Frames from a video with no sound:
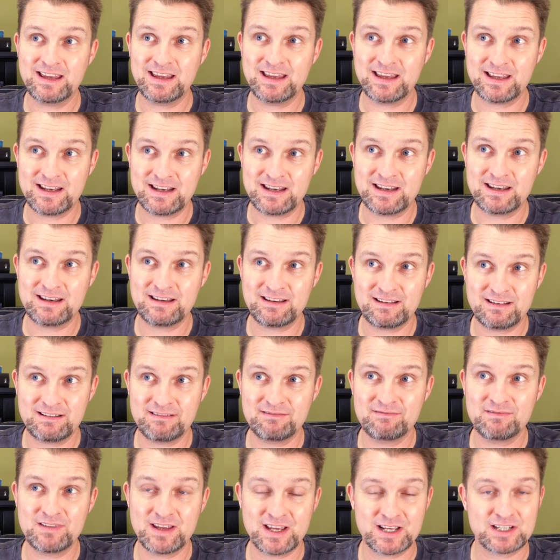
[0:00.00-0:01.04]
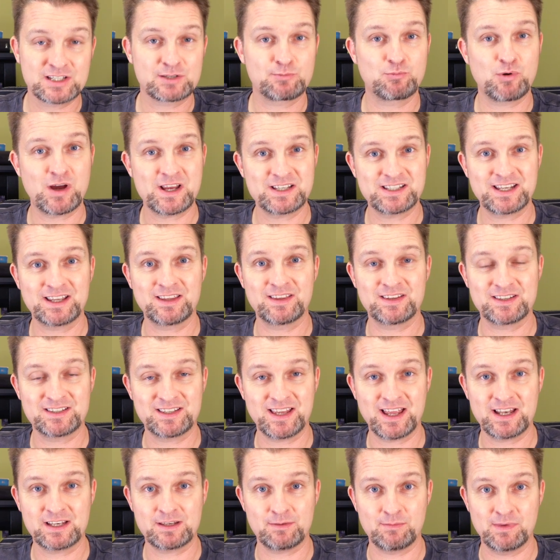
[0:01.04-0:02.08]
in expressing the
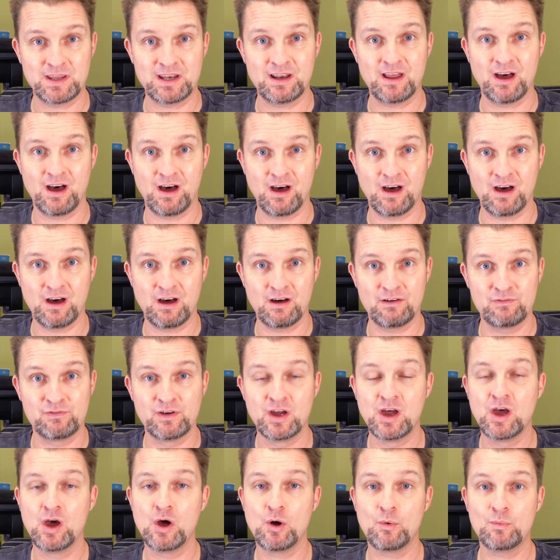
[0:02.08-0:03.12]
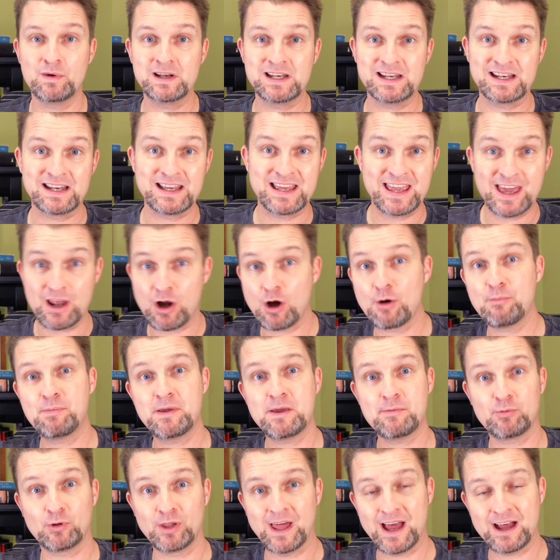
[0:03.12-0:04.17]
sentiment of, we need to get our
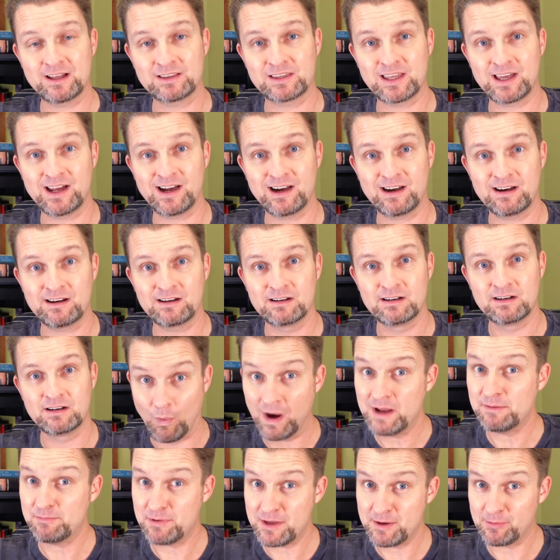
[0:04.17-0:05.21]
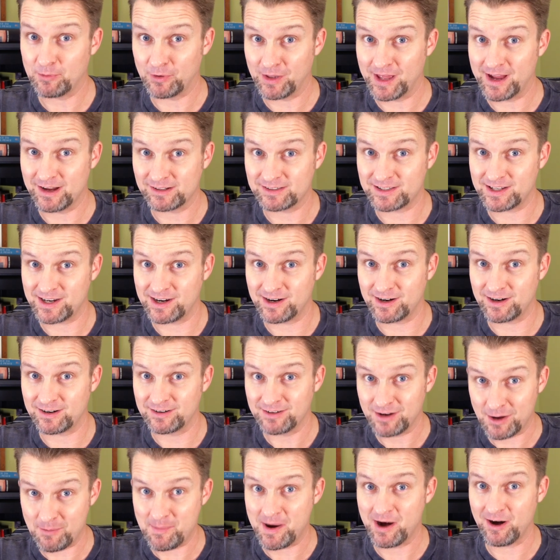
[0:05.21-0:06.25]
people out there, white people out there,
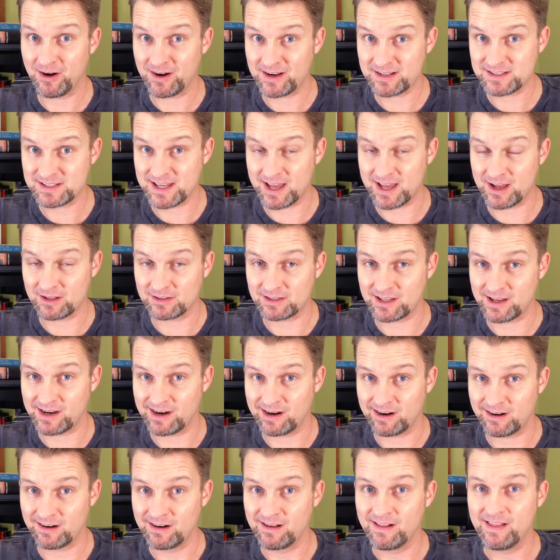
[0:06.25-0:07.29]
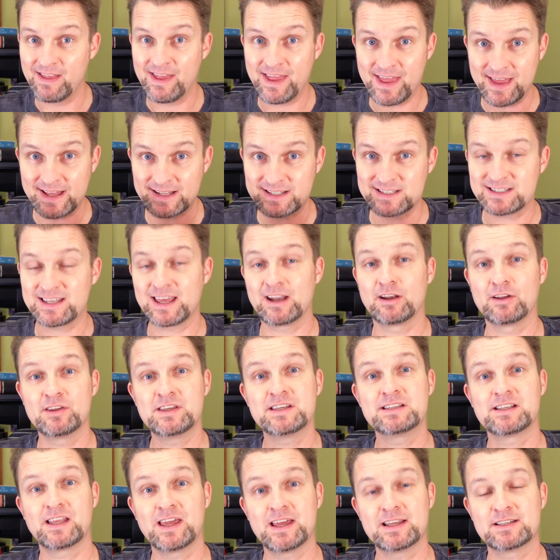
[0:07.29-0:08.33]
Americans out there, and settle
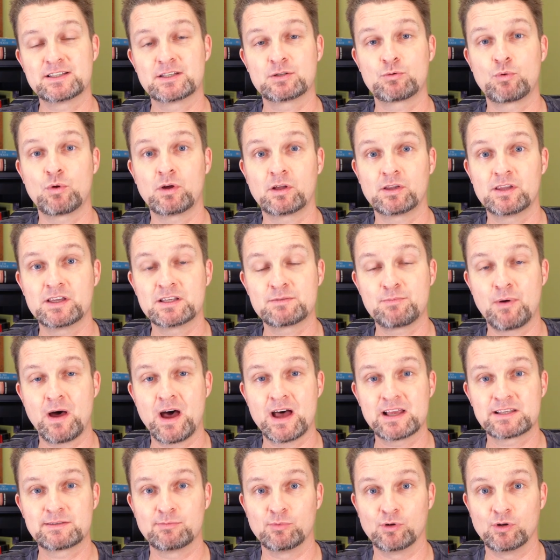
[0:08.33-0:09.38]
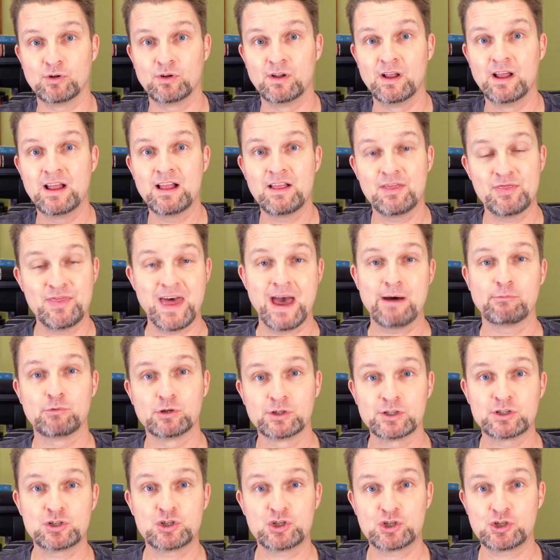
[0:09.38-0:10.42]
these lands as quickly as possible. That will
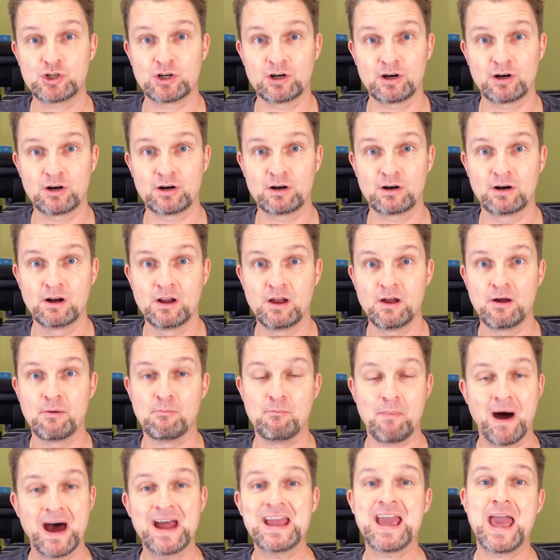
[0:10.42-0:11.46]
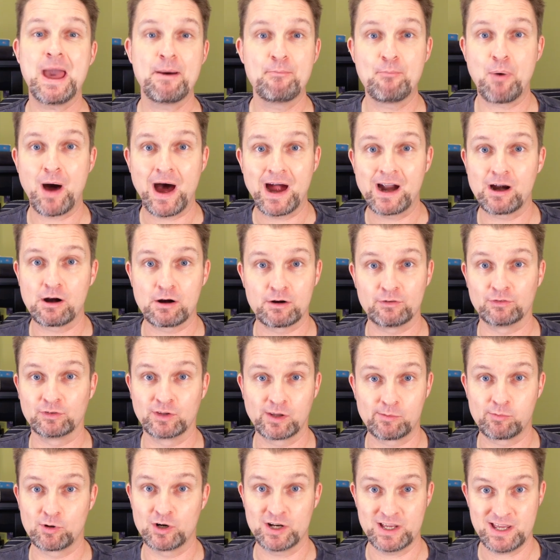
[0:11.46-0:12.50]
ensure my empire of
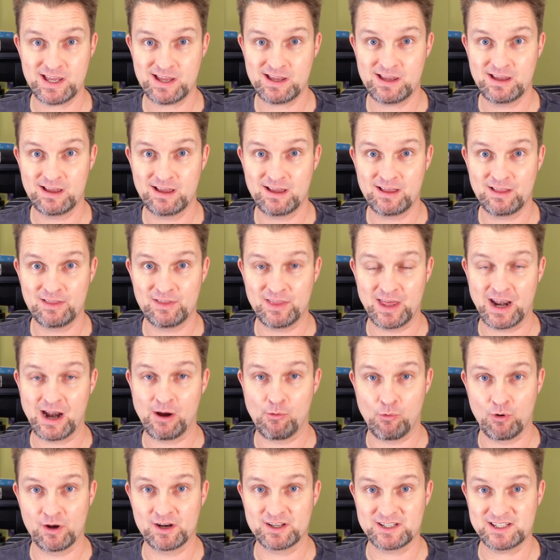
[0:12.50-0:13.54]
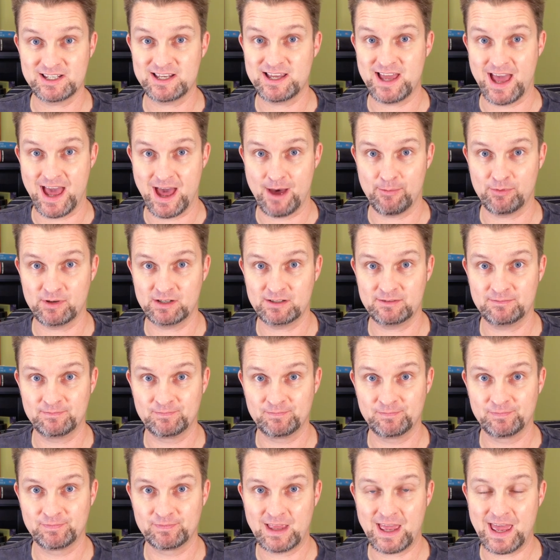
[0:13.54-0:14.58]
liberty that I want to see happen.
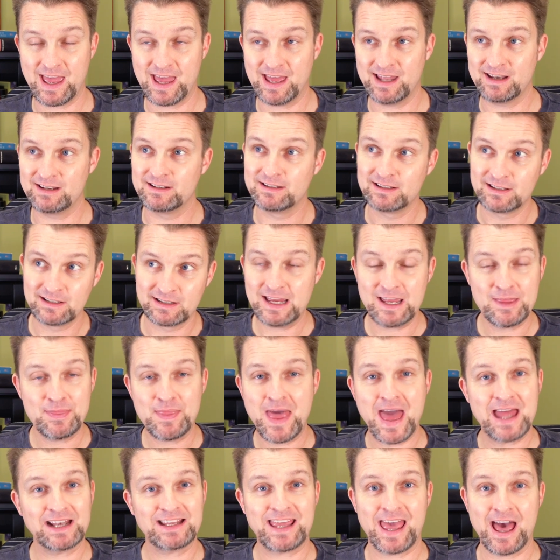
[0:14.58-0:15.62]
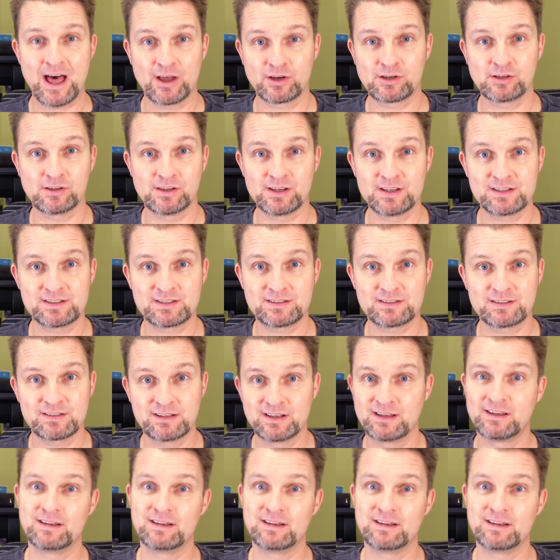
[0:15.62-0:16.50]
And in that calculus,